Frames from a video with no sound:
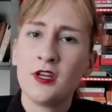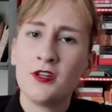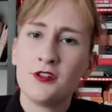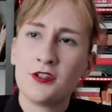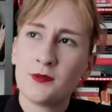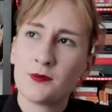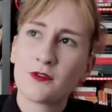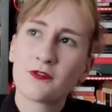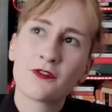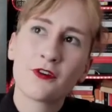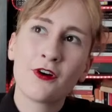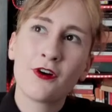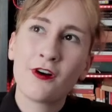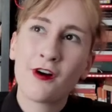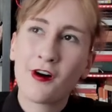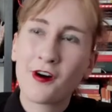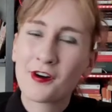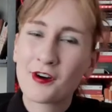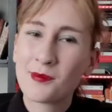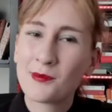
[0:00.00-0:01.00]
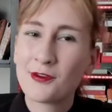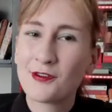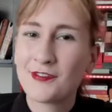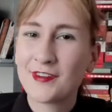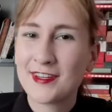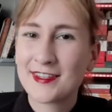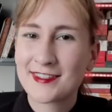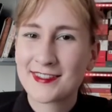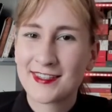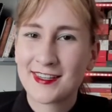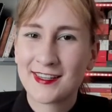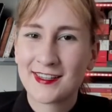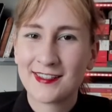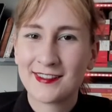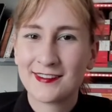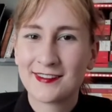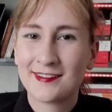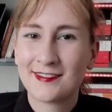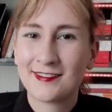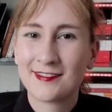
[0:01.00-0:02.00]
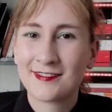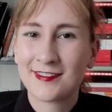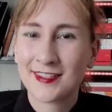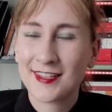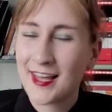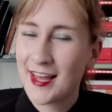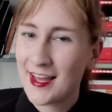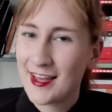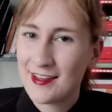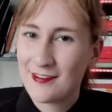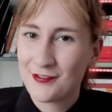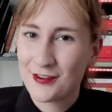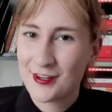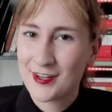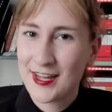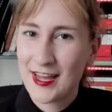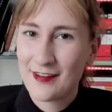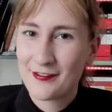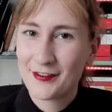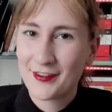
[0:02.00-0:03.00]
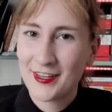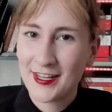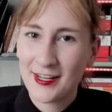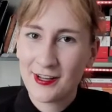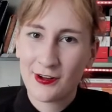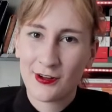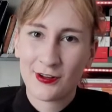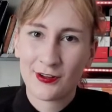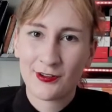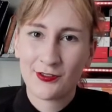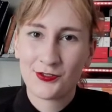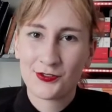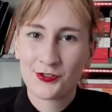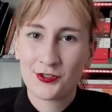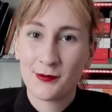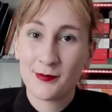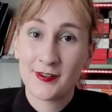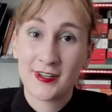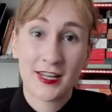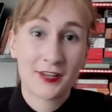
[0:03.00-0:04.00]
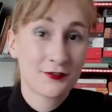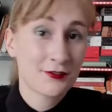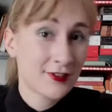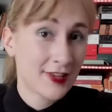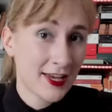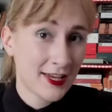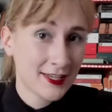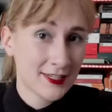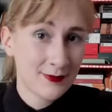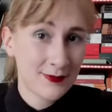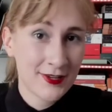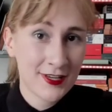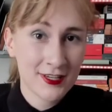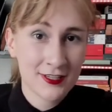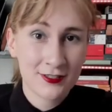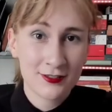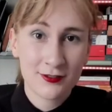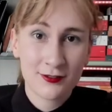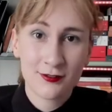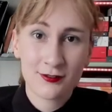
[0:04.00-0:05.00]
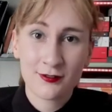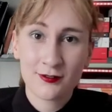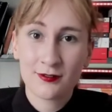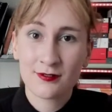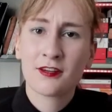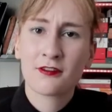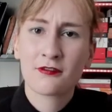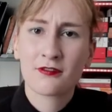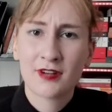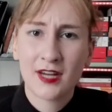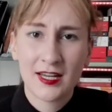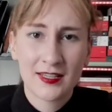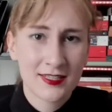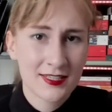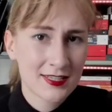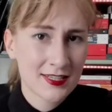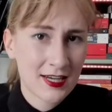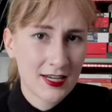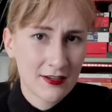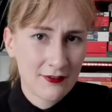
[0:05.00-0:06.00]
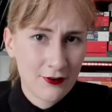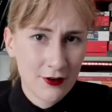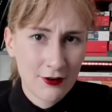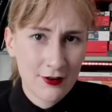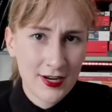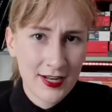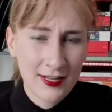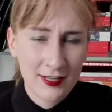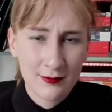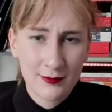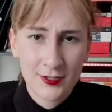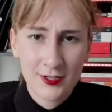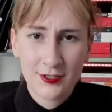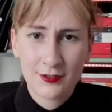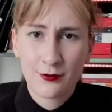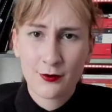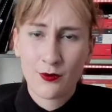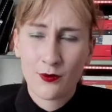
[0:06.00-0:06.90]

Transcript: Do you prefer horror movies that rely very heavily on supernatural aspects to create this kind of horror element,